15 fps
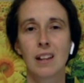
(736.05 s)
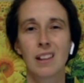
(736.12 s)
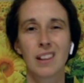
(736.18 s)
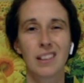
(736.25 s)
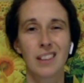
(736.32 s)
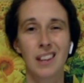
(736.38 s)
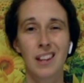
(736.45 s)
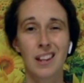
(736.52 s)

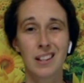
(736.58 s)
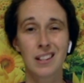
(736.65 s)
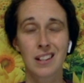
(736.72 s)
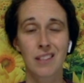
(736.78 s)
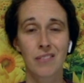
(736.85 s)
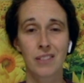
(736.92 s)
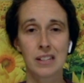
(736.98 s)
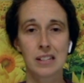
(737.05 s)
that the hen
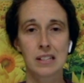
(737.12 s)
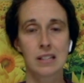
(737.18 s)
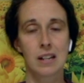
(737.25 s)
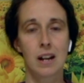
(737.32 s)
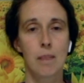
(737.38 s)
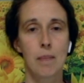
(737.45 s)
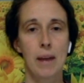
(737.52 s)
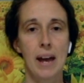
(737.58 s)
definitely did
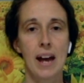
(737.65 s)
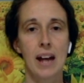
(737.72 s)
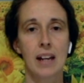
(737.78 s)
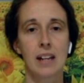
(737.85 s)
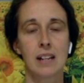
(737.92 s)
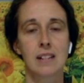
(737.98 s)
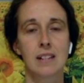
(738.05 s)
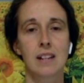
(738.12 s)
not pack
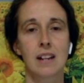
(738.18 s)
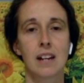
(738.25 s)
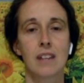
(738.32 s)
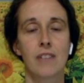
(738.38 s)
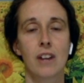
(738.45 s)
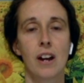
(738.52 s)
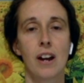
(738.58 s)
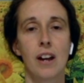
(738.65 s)
inside
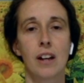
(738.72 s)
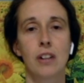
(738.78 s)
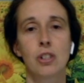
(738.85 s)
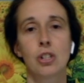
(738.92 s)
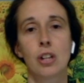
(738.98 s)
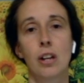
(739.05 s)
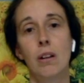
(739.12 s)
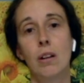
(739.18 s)
of our egg
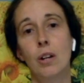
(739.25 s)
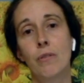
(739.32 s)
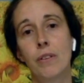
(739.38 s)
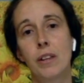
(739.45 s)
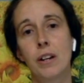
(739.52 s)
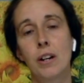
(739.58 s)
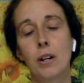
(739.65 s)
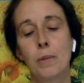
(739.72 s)
shell
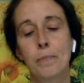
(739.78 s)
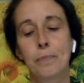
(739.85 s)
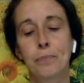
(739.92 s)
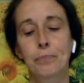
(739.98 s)
over there